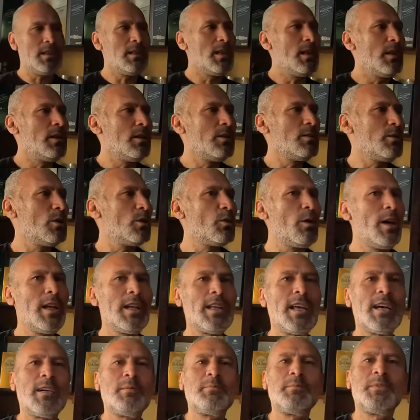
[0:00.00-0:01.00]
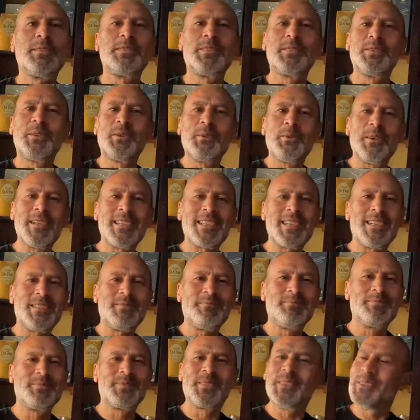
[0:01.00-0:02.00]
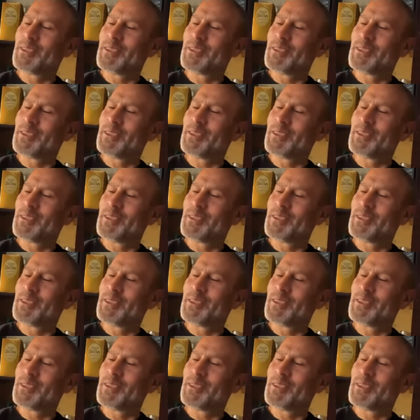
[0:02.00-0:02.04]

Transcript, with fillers: here. You're welcome. Thank you so much. Nice to